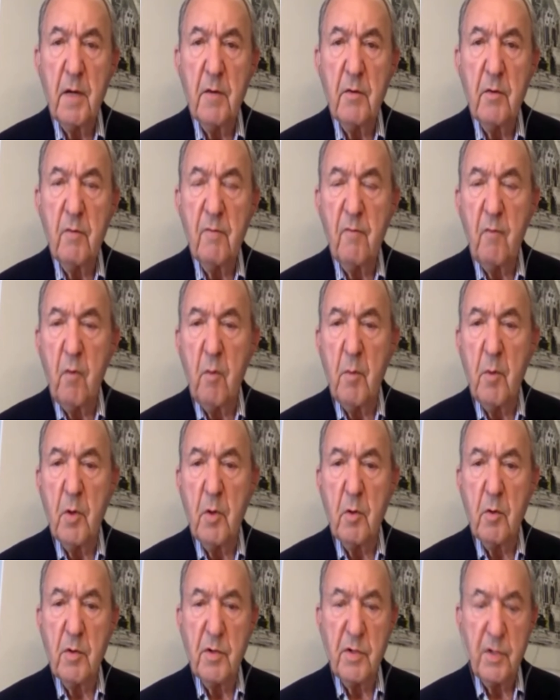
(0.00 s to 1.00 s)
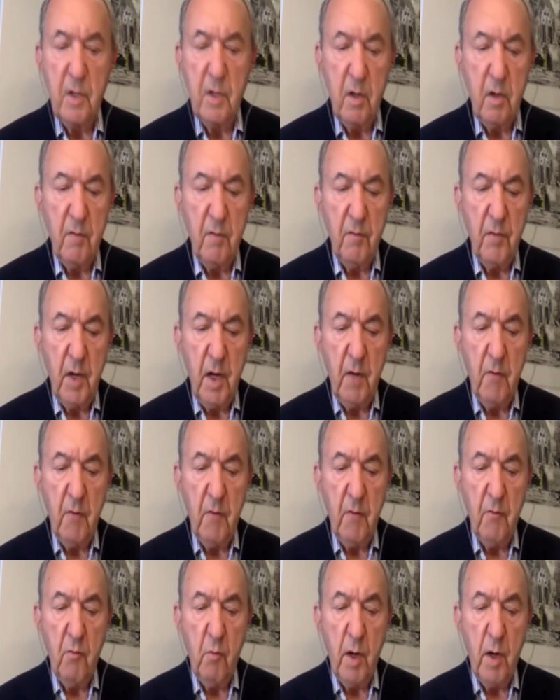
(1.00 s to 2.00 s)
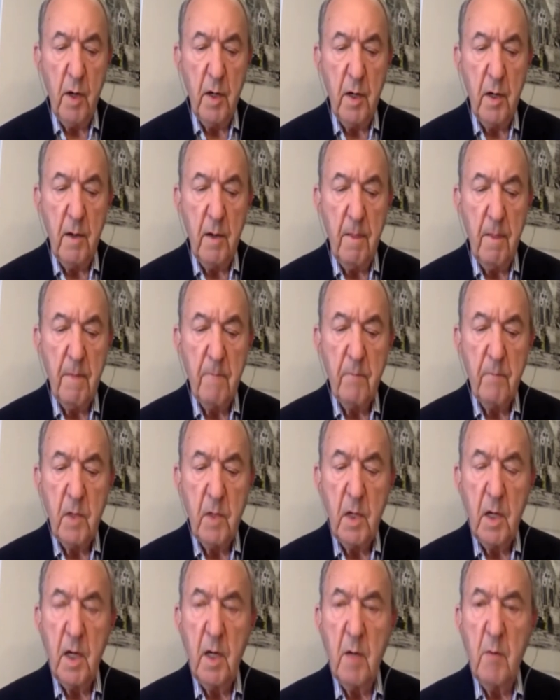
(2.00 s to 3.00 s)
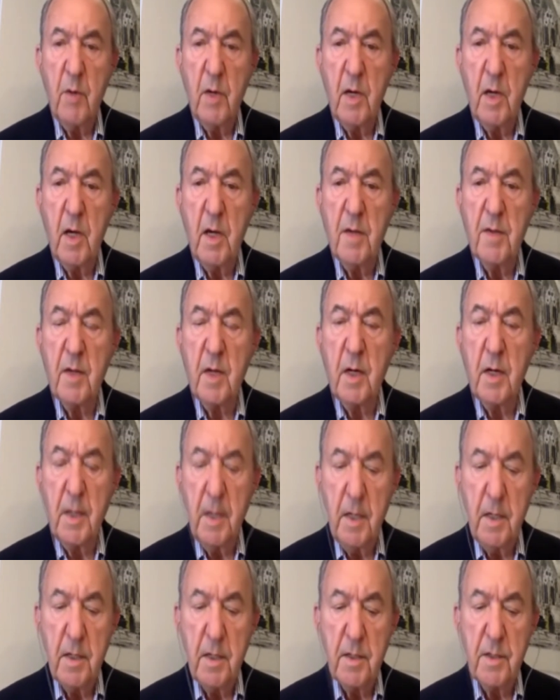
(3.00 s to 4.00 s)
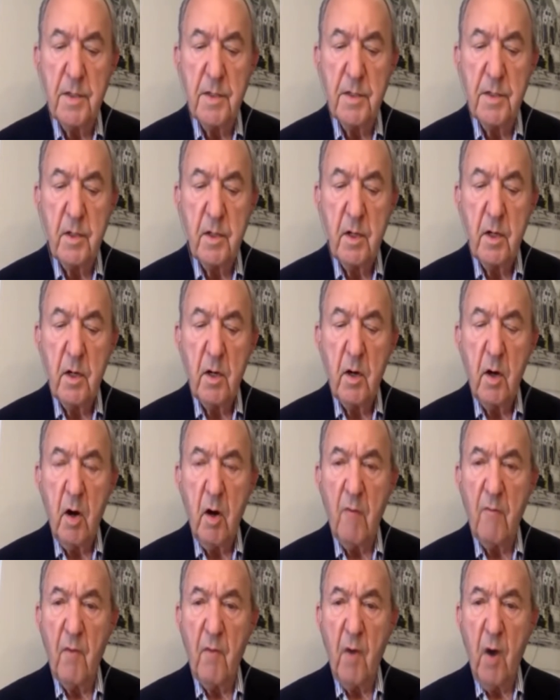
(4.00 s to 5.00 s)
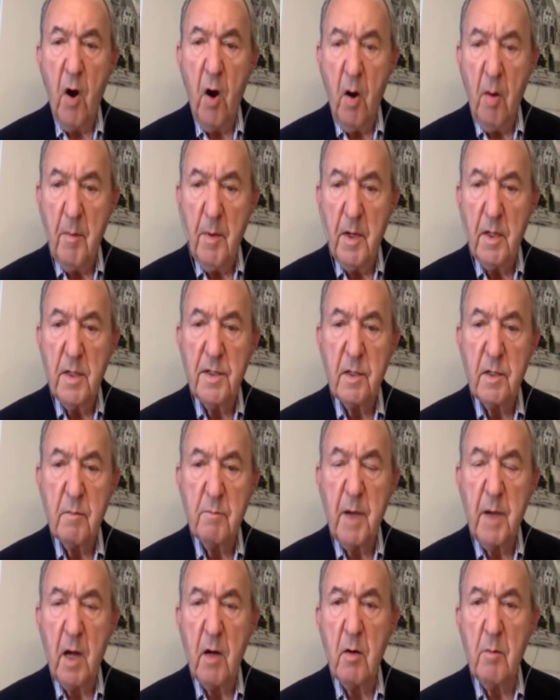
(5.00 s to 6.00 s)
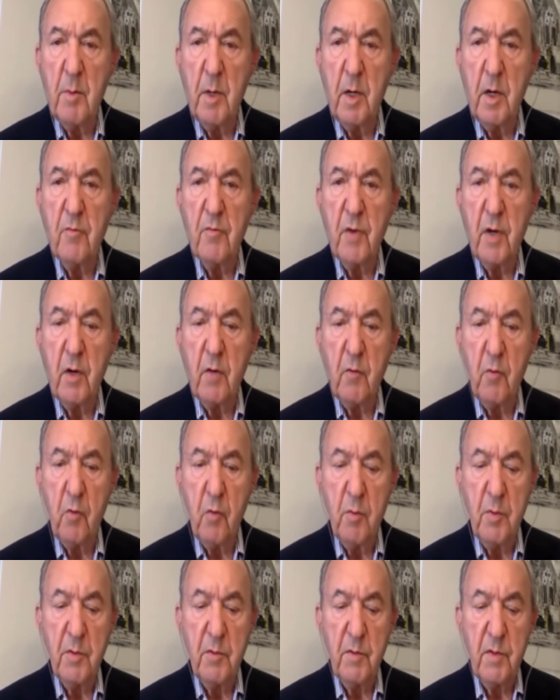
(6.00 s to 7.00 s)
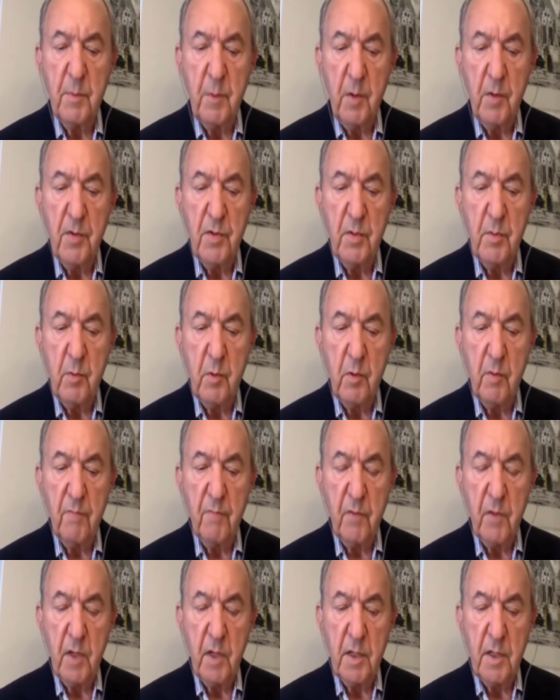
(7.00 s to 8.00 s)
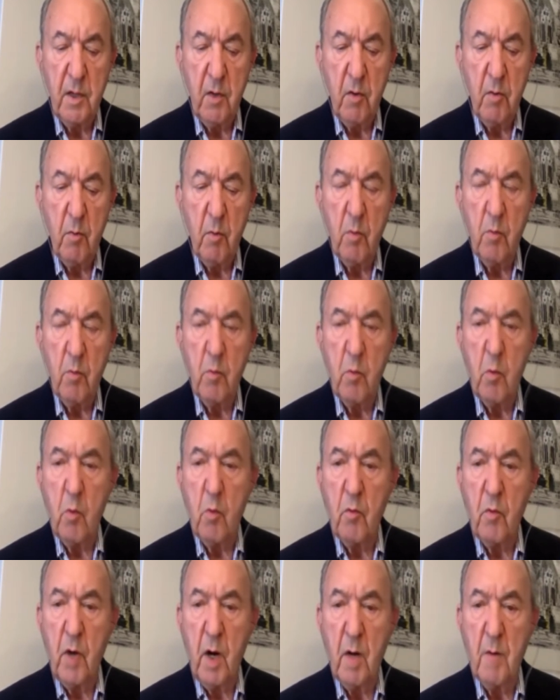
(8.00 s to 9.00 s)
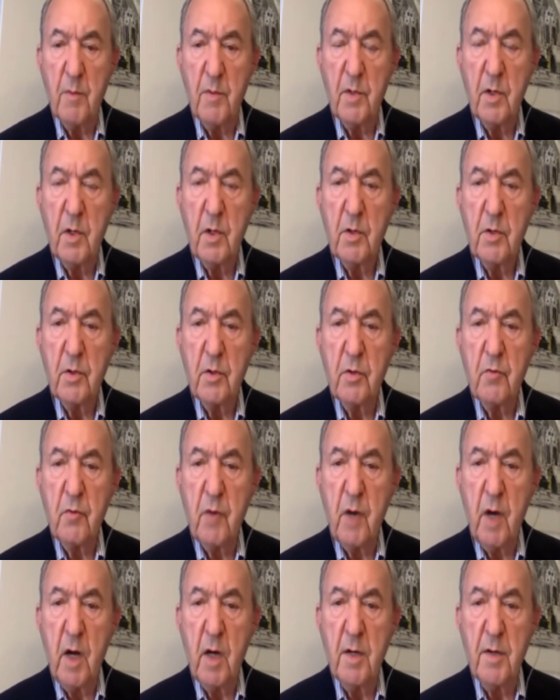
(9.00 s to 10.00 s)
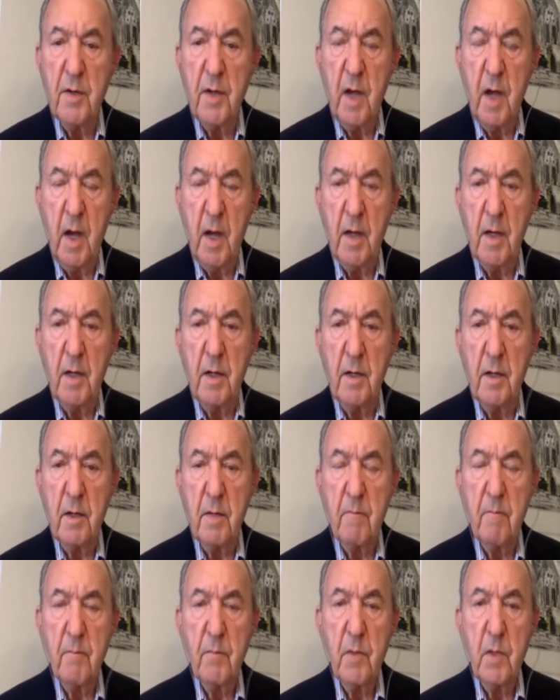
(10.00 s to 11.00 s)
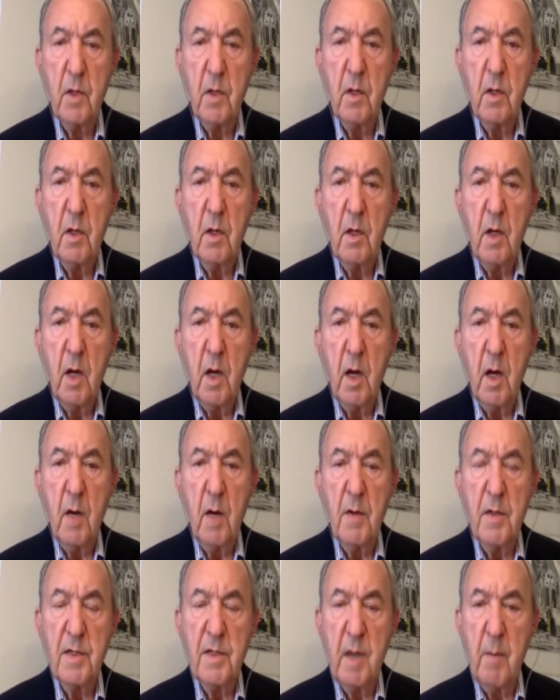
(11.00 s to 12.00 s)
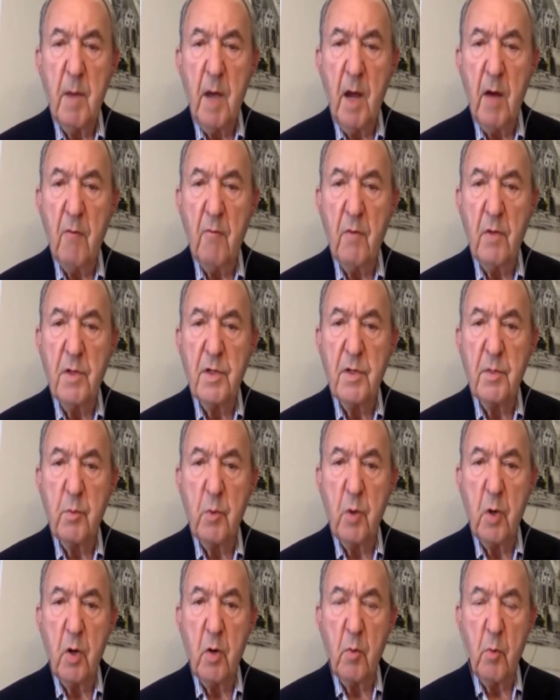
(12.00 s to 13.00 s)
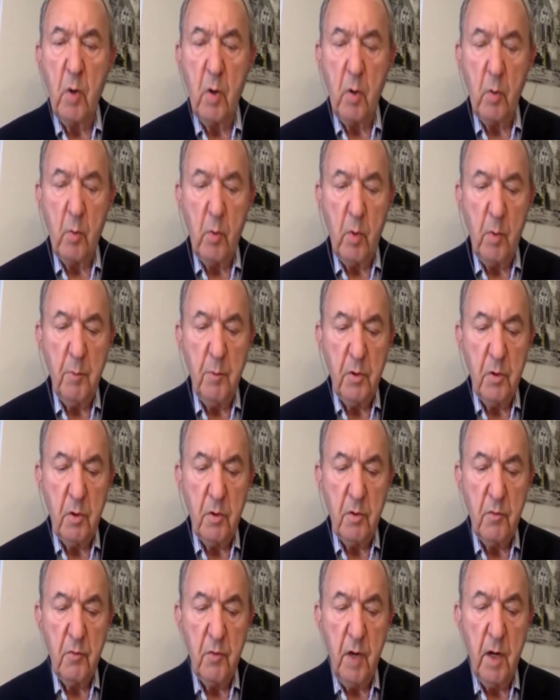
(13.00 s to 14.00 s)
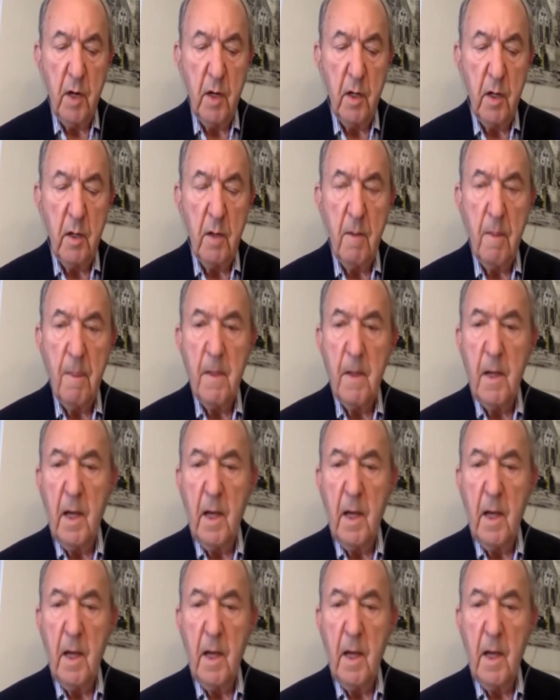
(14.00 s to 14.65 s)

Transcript: in the former Yugoslavia and Rwanda in bringing the leaders of armies and paramilitary groups responsible for the terrible war crime to trial in The Hague. Some hundreds were put on trial,